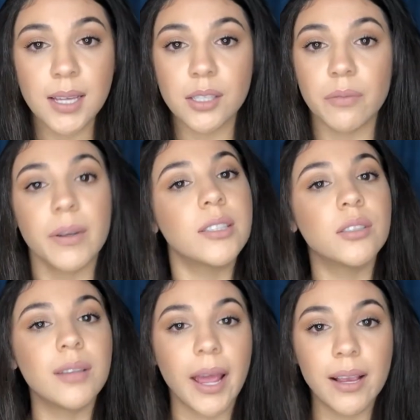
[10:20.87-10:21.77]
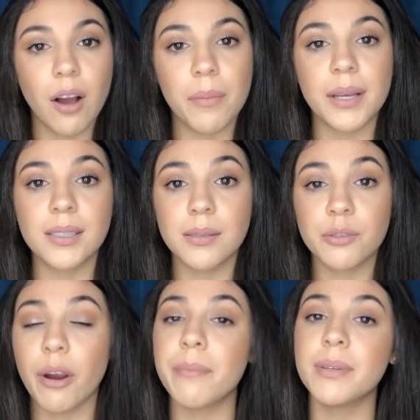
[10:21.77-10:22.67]
Don't forget to like, comment, and
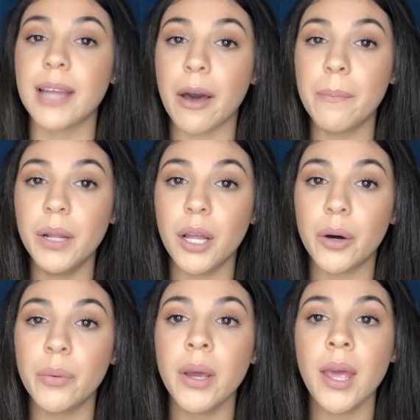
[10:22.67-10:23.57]
subscribe down below.